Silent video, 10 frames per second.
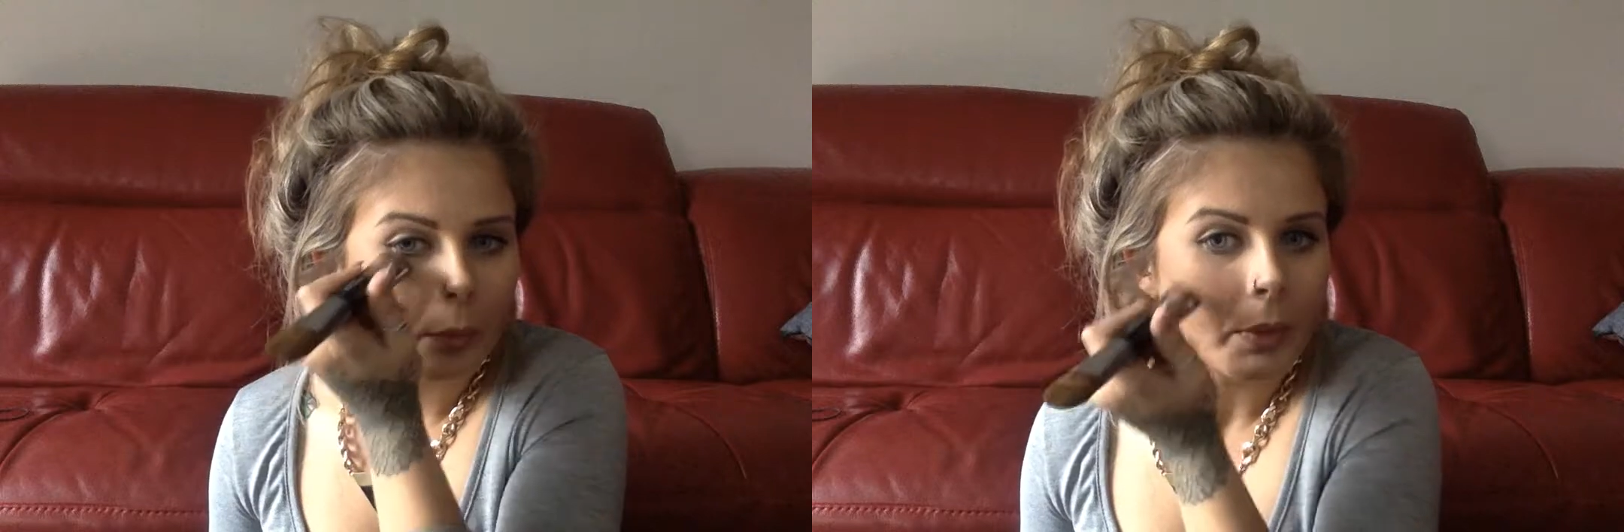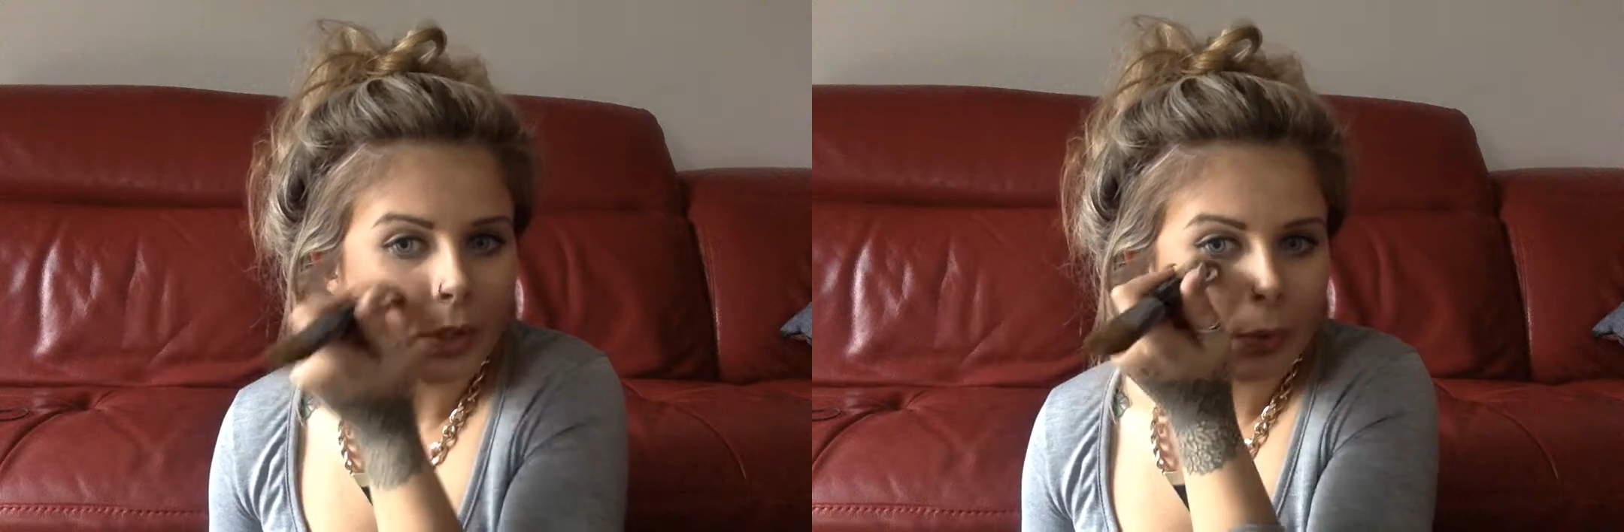
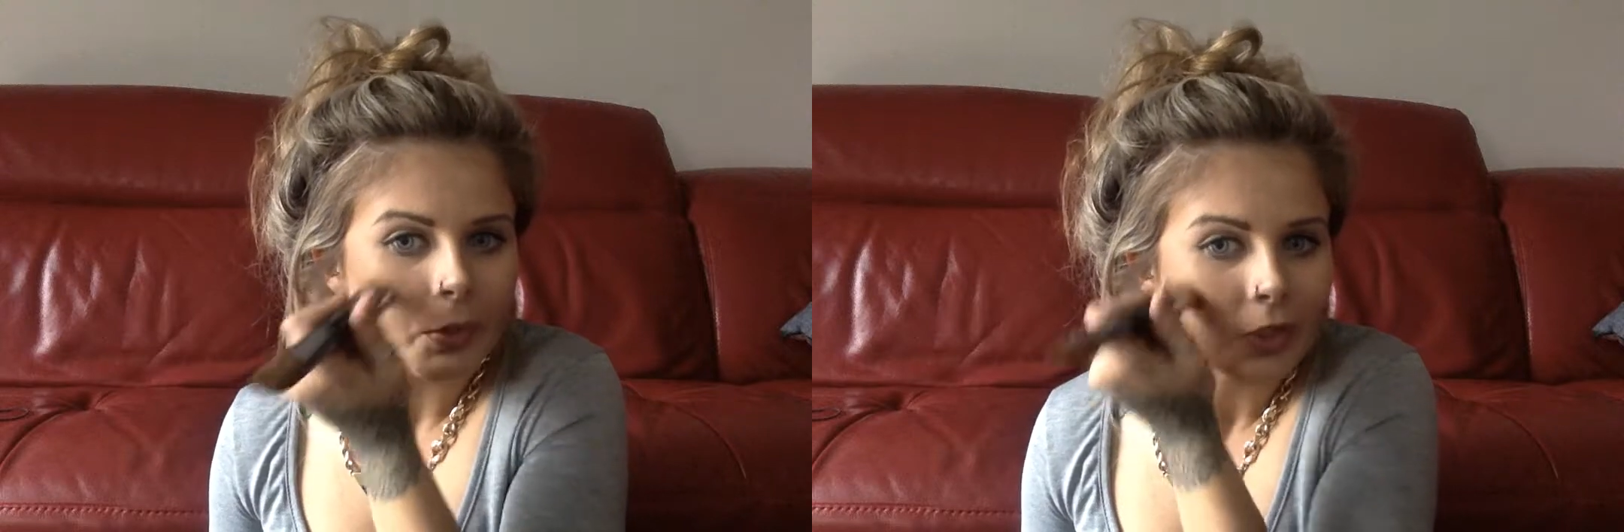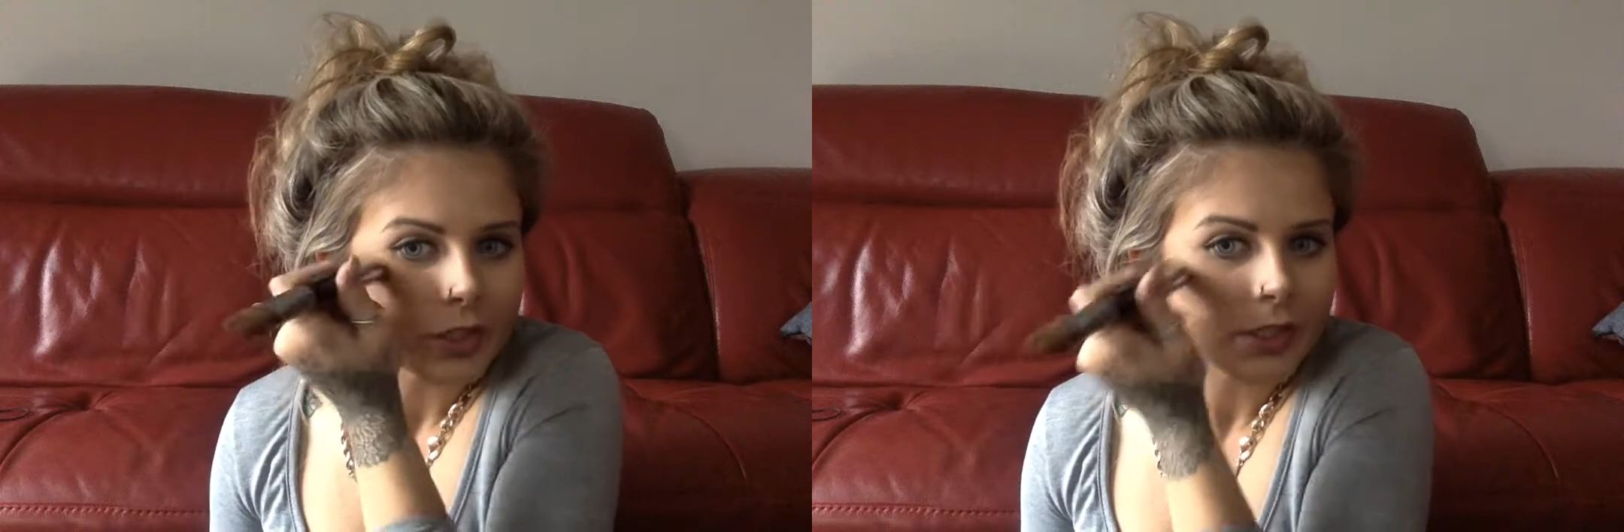But you
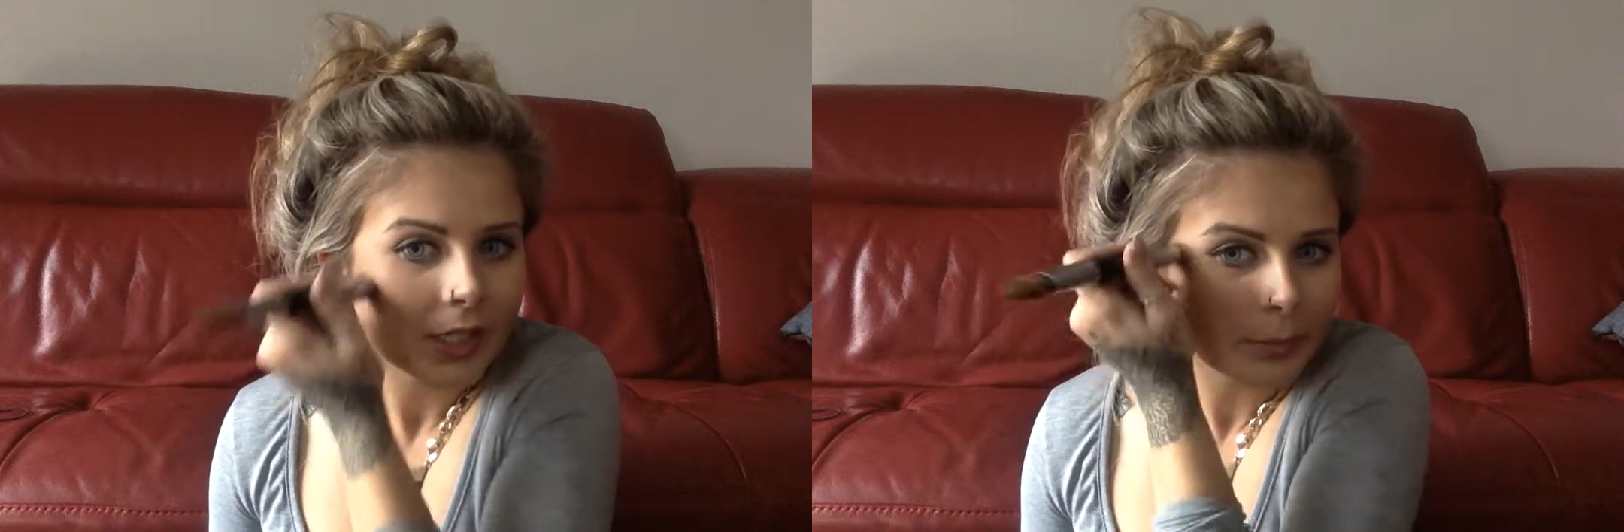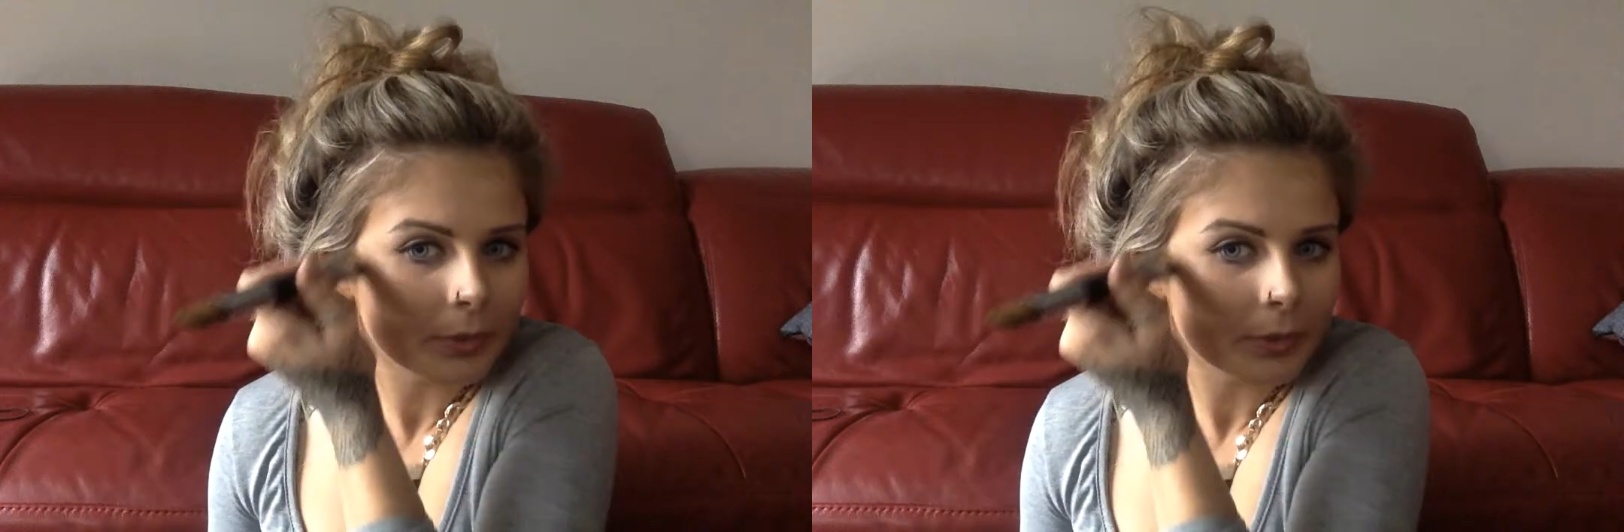would just keep